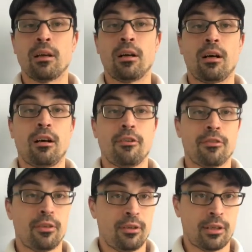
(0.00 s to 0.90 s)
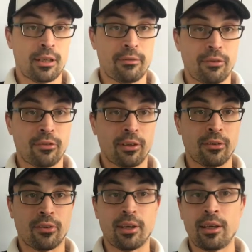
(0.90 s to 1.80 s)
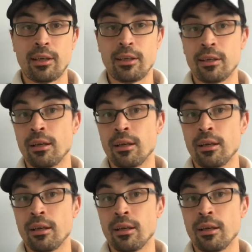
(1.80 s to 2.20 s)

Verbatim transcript: after having something to eat,